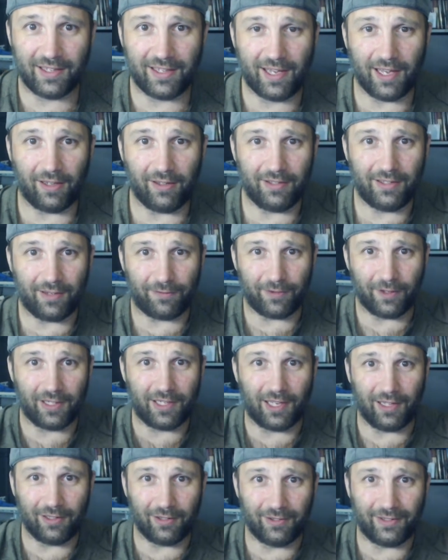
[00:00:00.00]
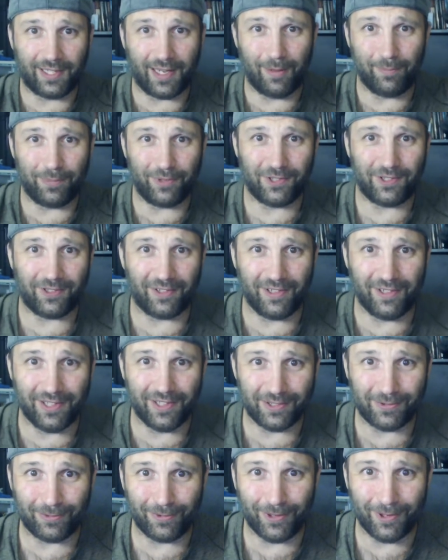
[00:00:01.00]
different color temperature in
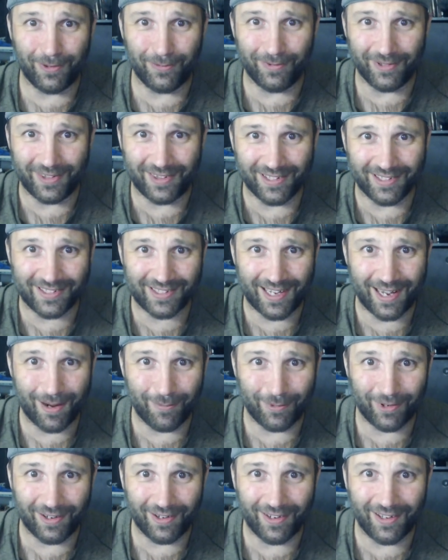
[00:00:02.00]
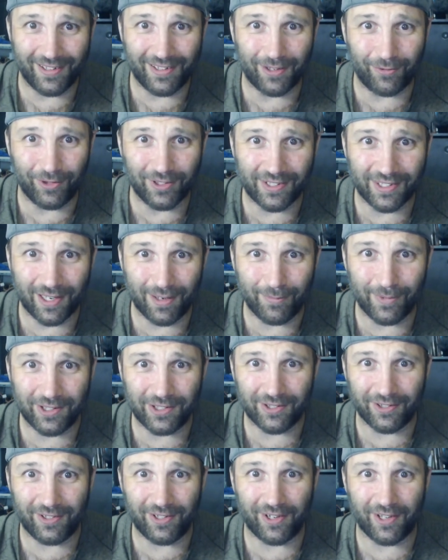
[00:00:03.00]
this room with this camera on every time I
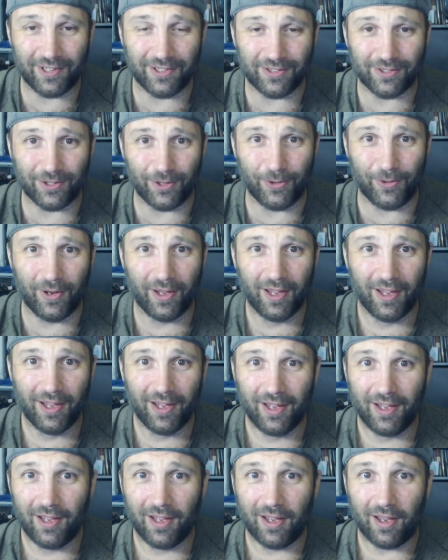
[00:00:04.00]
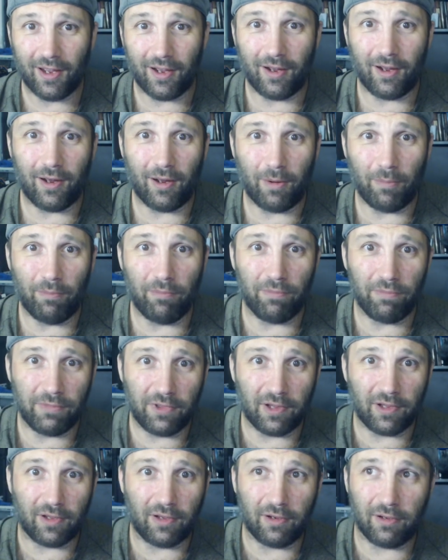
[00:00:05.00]
turn it on. So
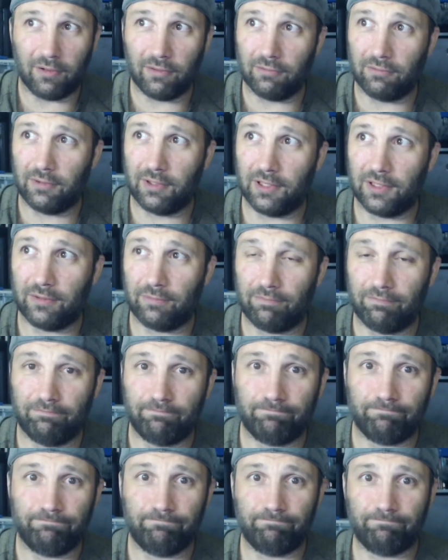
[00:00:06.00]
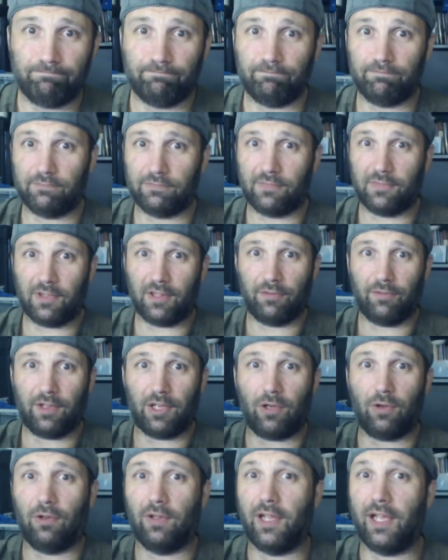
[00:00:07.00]
the
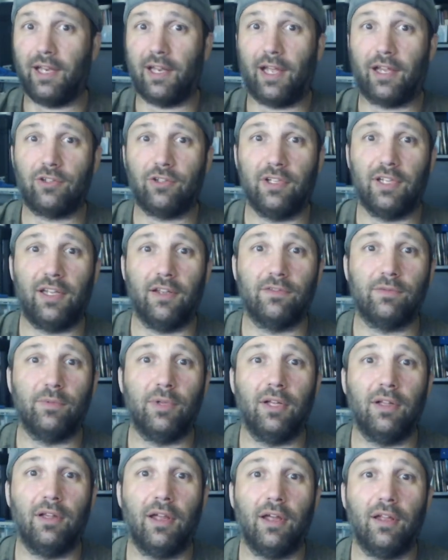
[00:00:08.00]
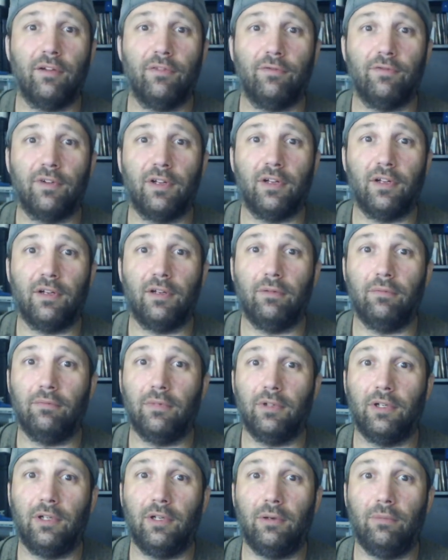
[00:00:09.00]
video light actually gives me a lot
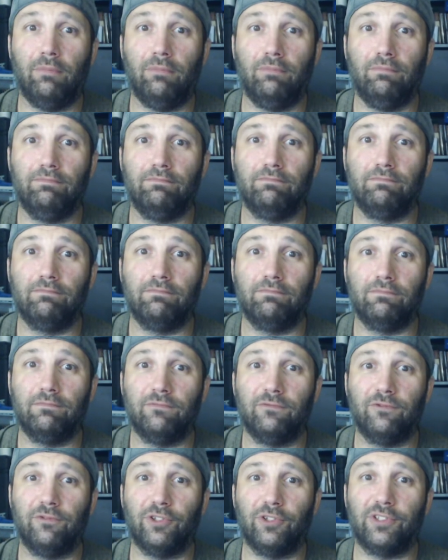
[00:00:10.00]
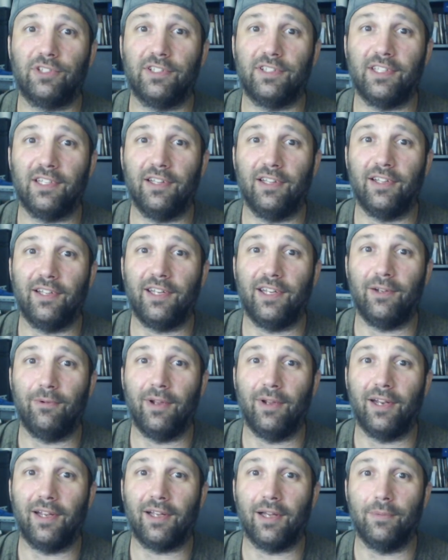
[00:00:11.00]
of versatility
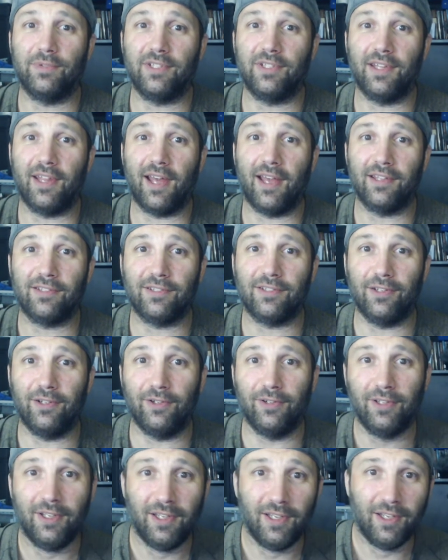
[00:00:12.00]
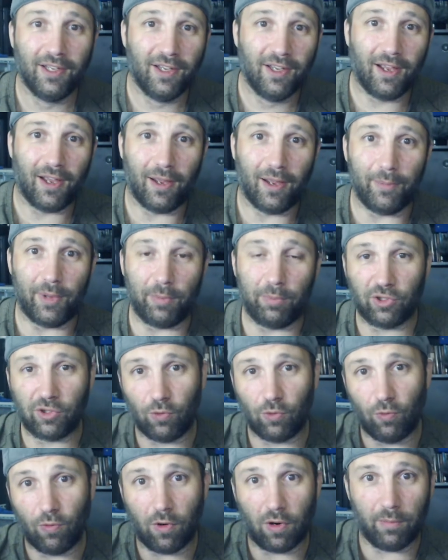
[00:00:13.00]
when it comes to that. So I'm able to
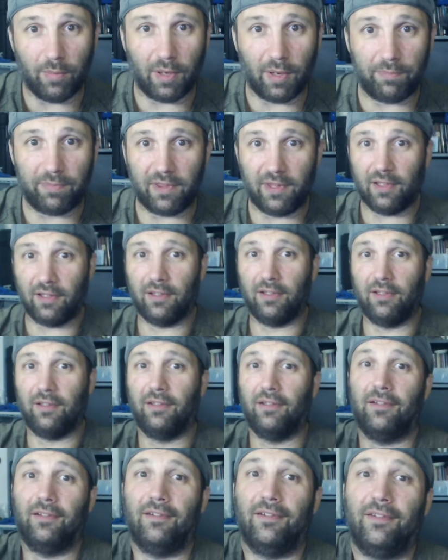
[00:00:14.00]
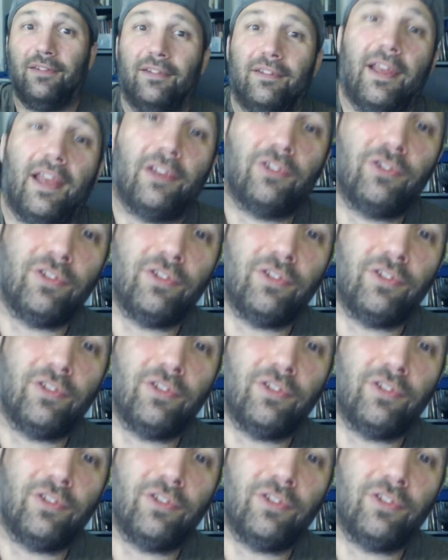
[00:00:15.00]
warm up actually I